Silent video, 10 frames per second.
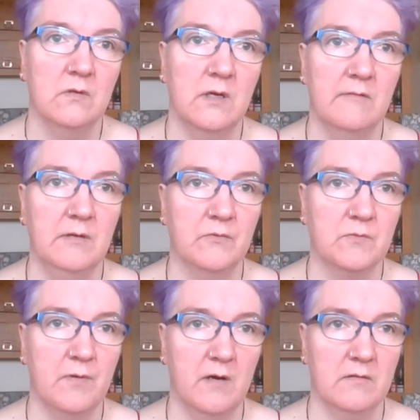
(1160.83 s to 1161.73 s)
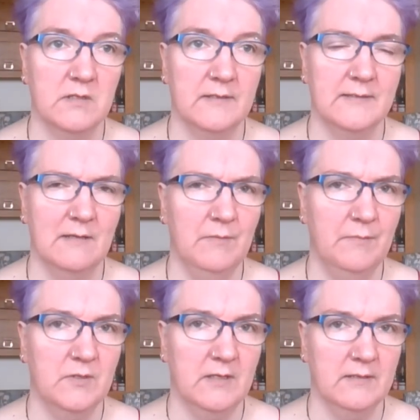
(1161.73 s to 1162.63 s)
I really want to prioritise that.
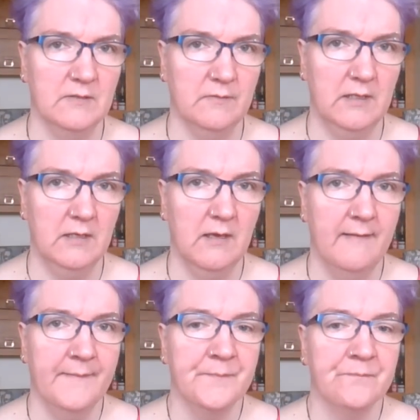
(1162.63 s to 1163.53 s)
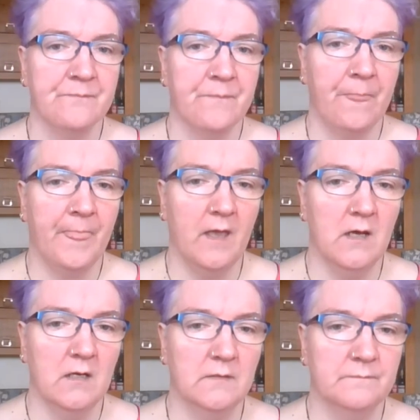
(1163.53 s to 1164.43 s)
Maybe do that this week.
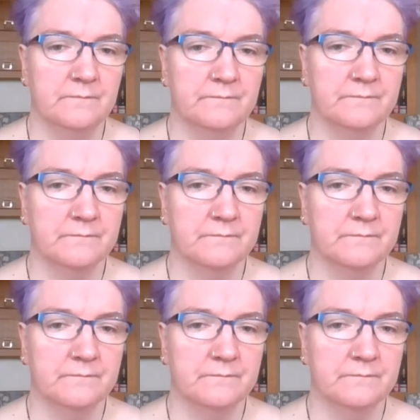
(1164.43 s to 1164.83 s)
And